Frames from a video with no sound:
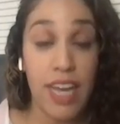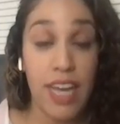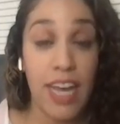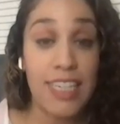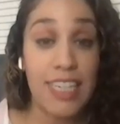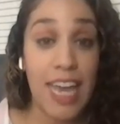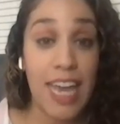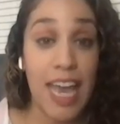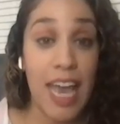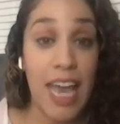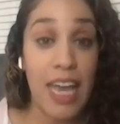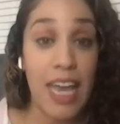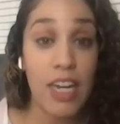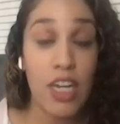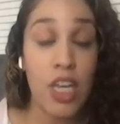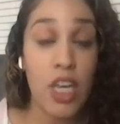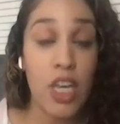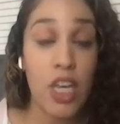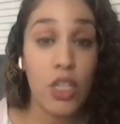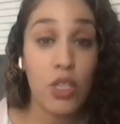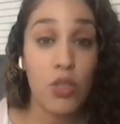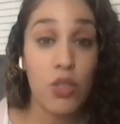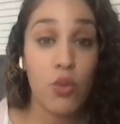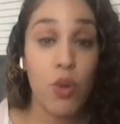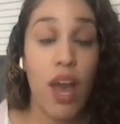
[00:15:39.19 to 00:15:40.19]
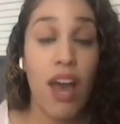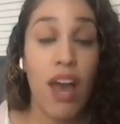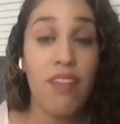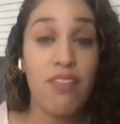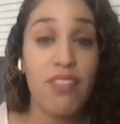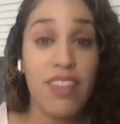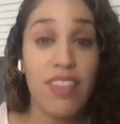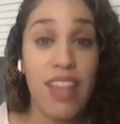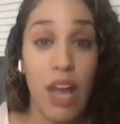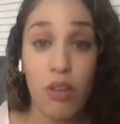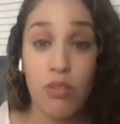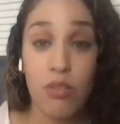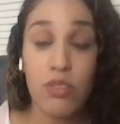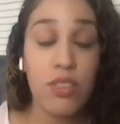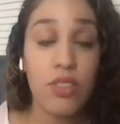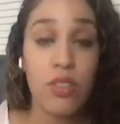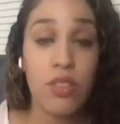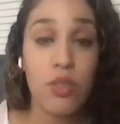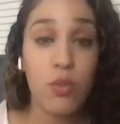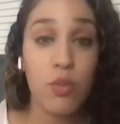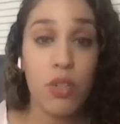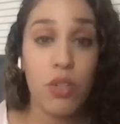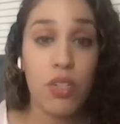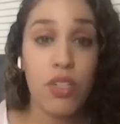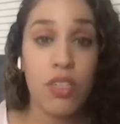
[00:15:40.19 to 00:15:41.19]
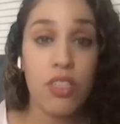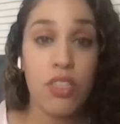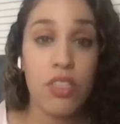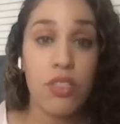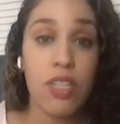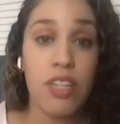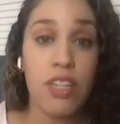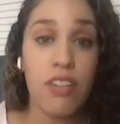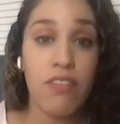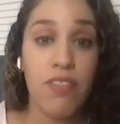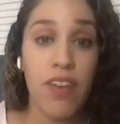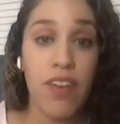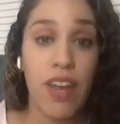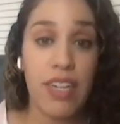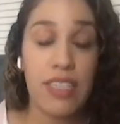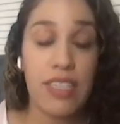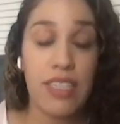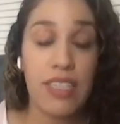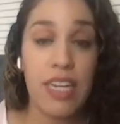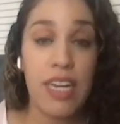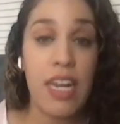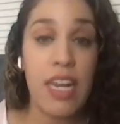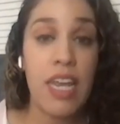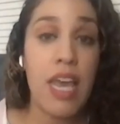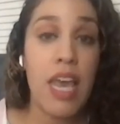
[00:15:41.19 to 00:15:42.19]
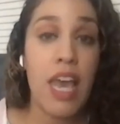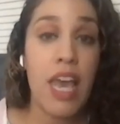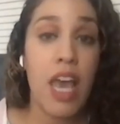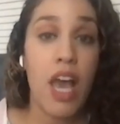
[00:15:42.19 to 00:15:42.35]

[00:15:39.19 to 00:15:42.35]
Again, you have thousands of workers infected,